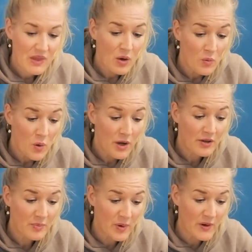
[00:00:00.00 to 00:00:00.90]
Water
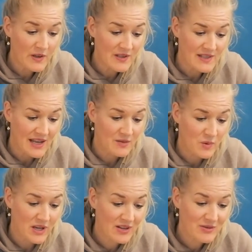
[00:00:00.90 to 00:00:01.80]
boils at
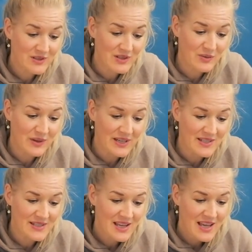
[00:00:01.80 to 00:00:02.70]
100
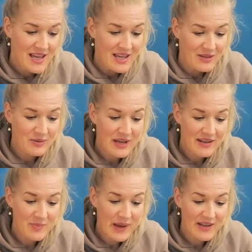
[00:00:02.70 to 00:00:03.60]
degrees. You can
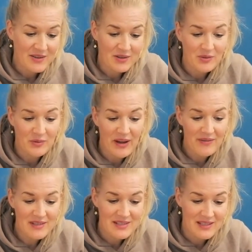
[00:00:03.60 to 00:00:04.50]
depend on
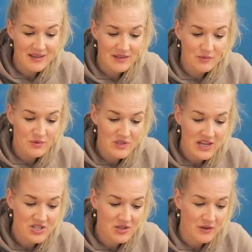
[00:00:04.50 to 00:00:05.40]
gravity, the
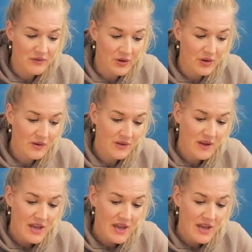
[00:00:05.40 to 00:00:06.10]
rotation of Earth,